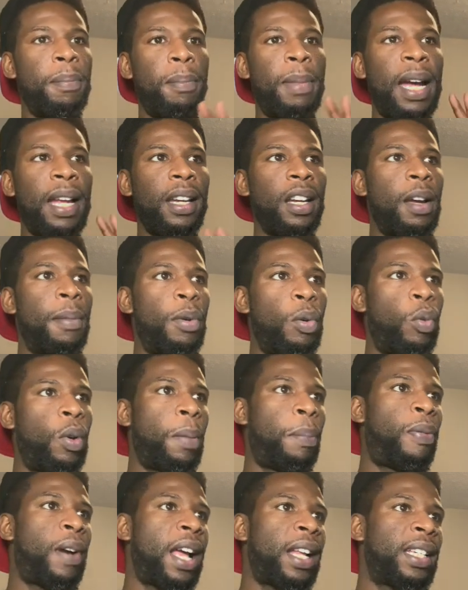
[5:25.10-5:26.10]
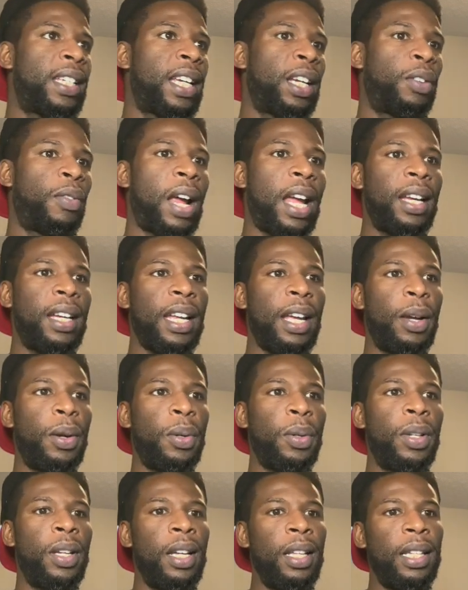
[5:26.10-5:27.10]
my number one project right now
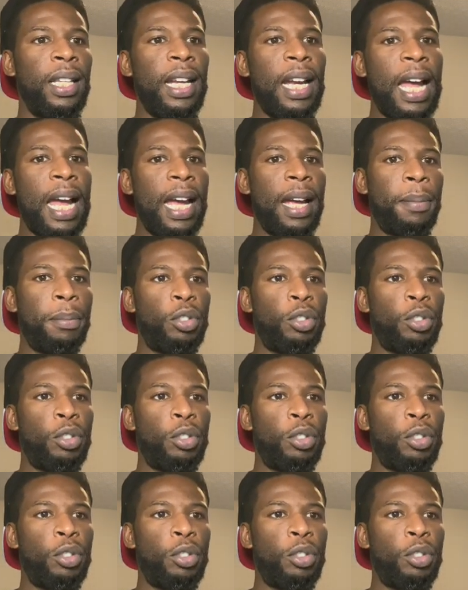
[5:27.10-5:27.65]
that I am